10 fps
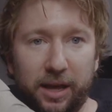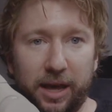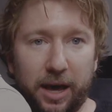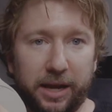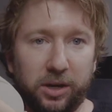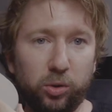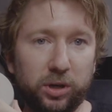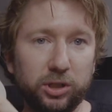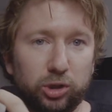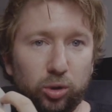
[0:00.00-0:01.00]
I know
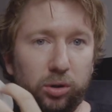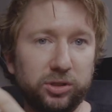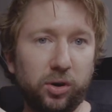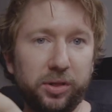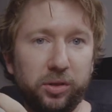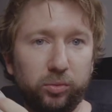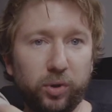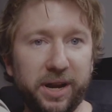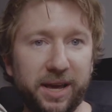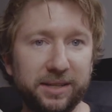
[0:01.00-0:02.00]
the controls are on the
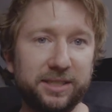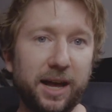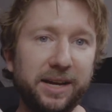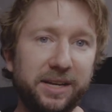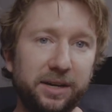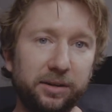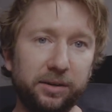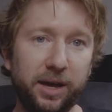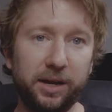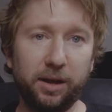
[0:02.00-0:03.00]
right-hand side
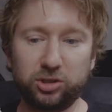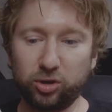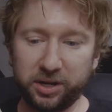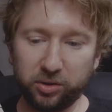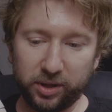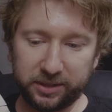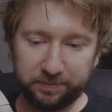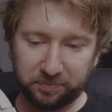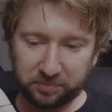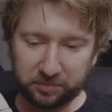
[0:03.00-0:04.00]
here, and I was trying to
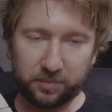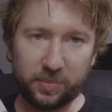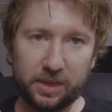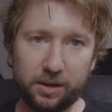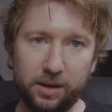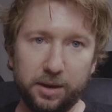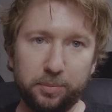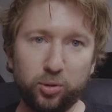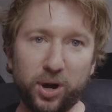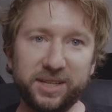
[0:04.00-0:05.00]
like
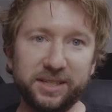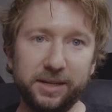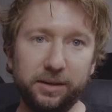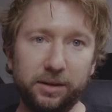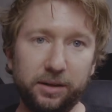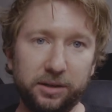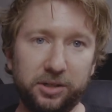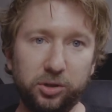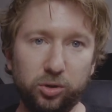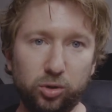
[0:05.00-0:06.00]
press it
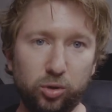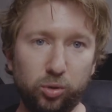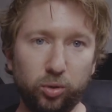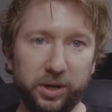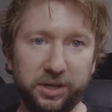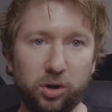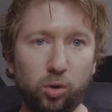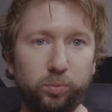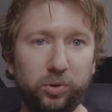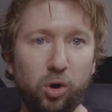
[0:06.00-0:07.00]
to like
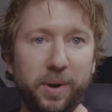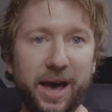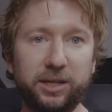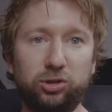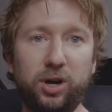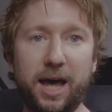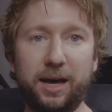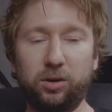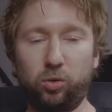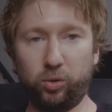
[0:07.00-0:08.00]
go back a
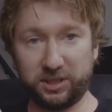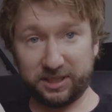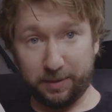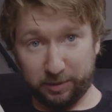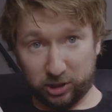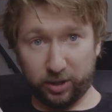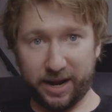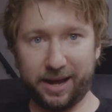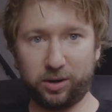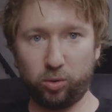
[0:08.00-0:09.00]
track or skip a
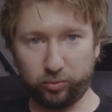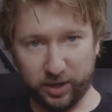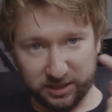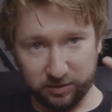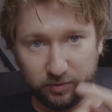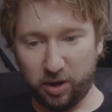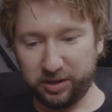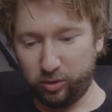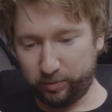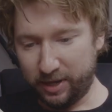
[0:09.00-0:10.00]
track or raise the
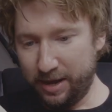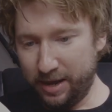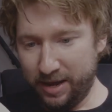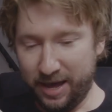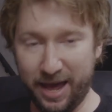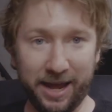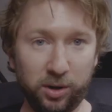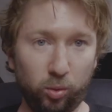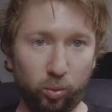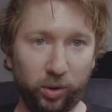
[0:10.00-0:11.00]
volume,
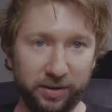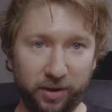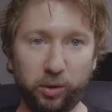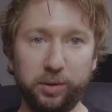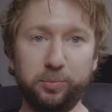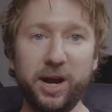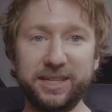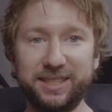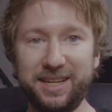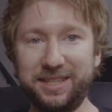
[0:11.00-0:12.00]
and whenever I would
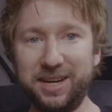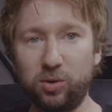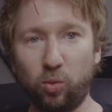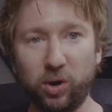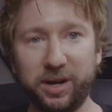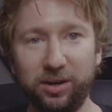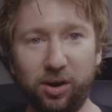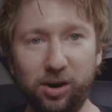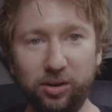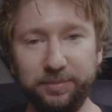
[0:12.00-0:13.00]
press, it didn't work at
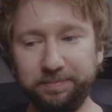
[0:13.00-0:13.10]
all.